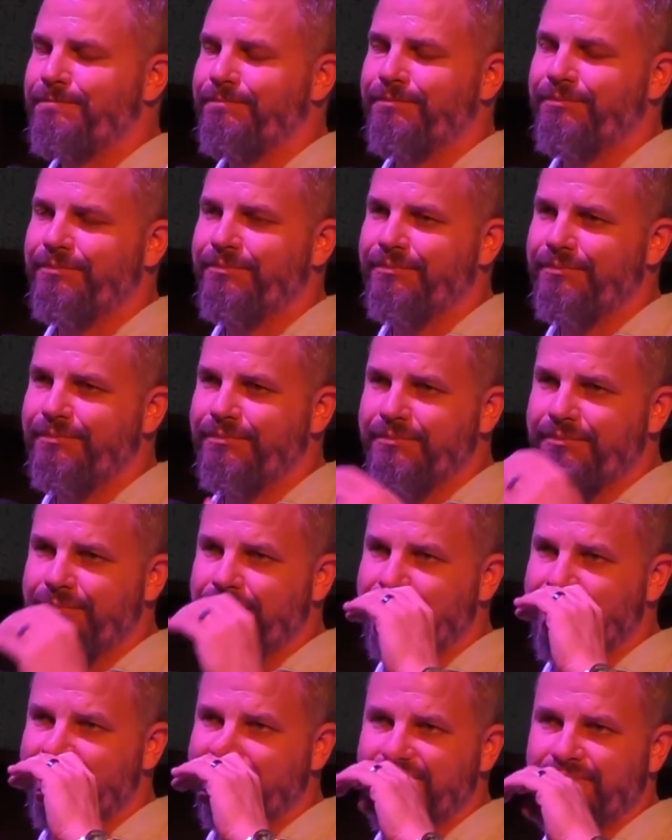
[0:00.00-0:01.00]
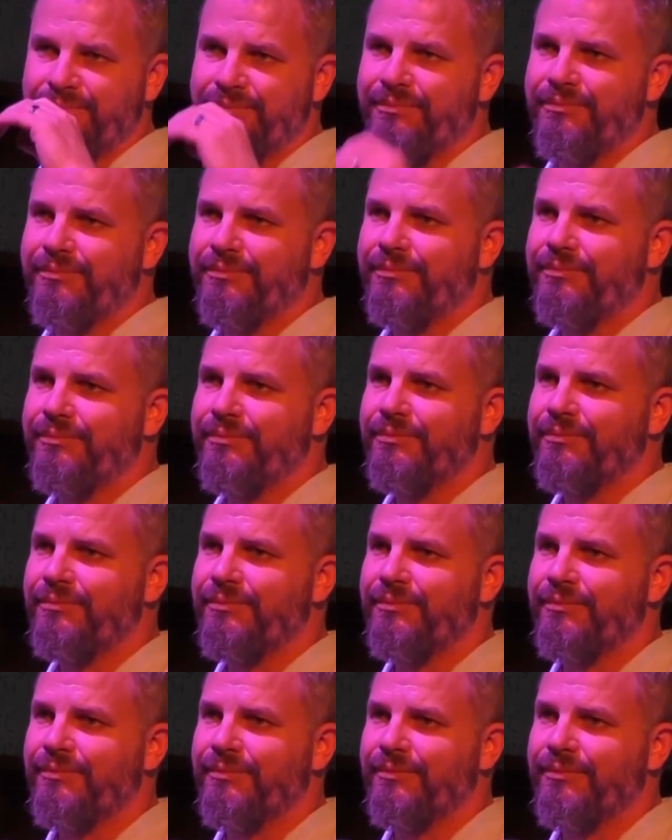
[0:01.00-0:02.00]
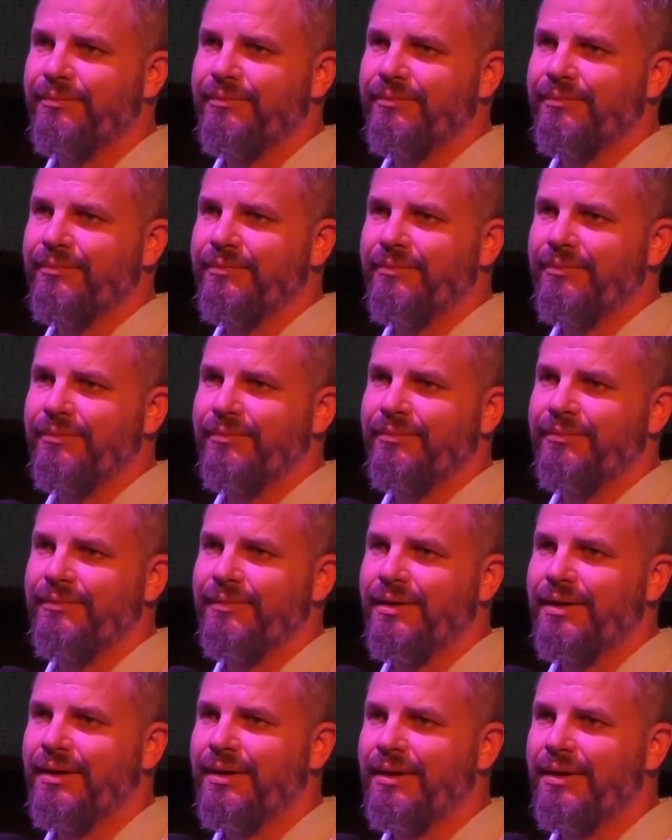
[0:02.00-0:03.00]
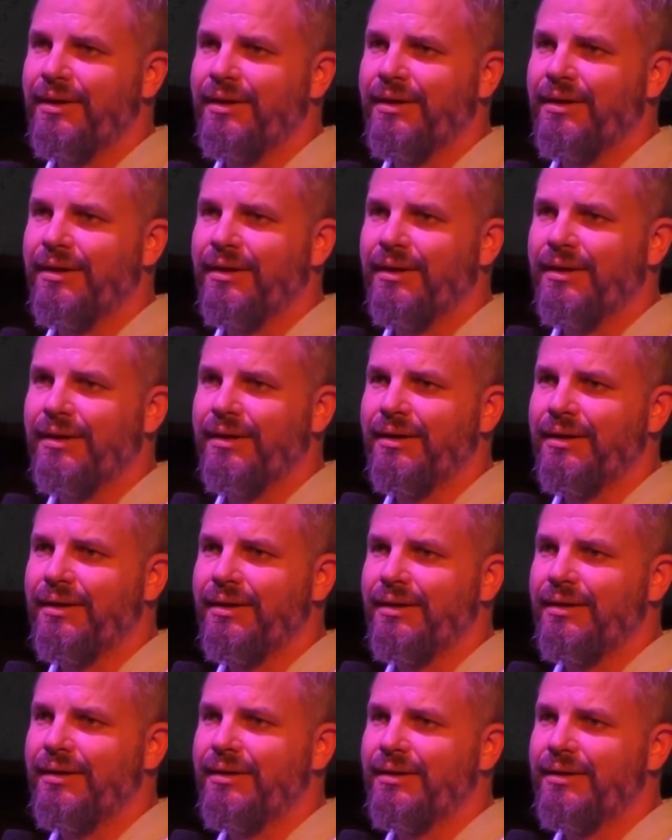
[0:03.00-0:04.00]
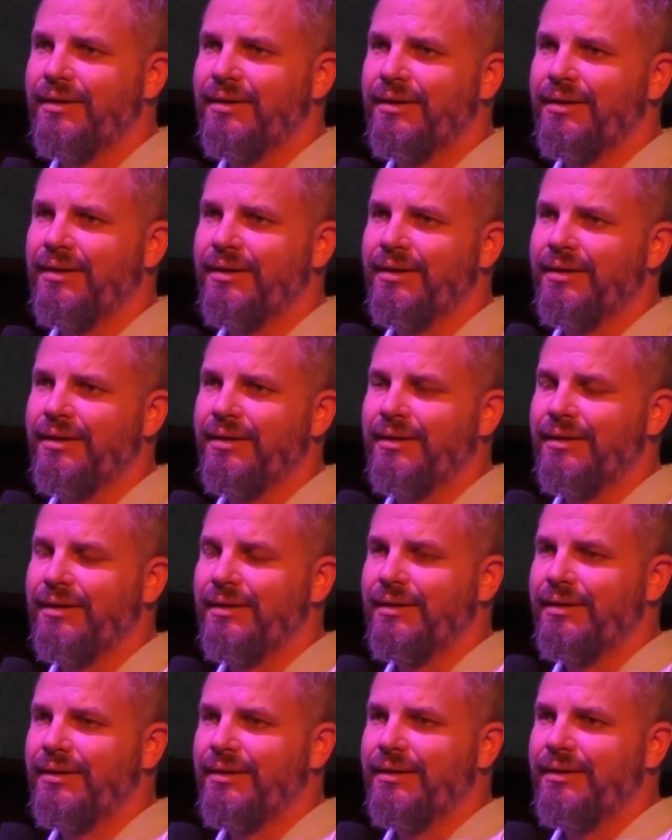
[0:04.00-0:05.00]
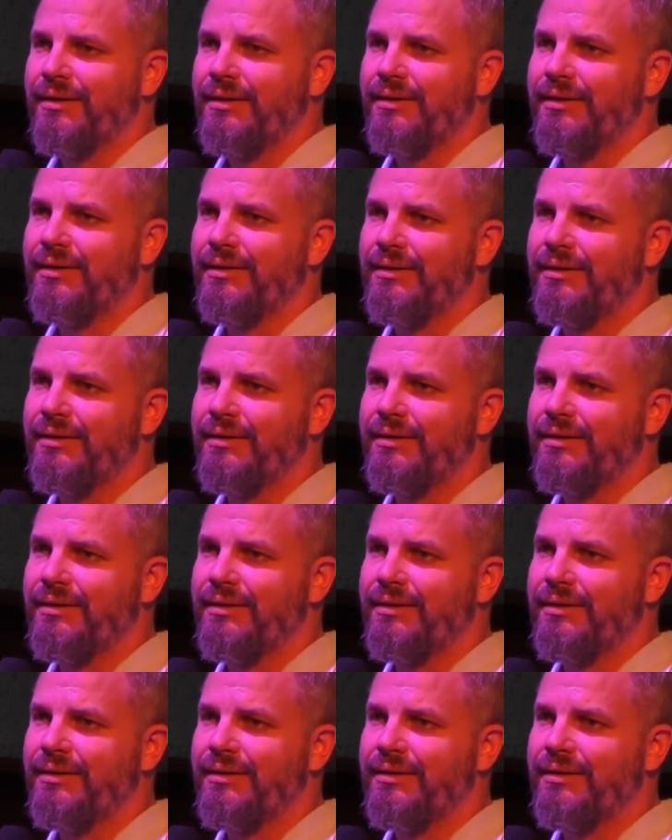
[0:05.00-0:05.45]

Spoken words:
[no speech]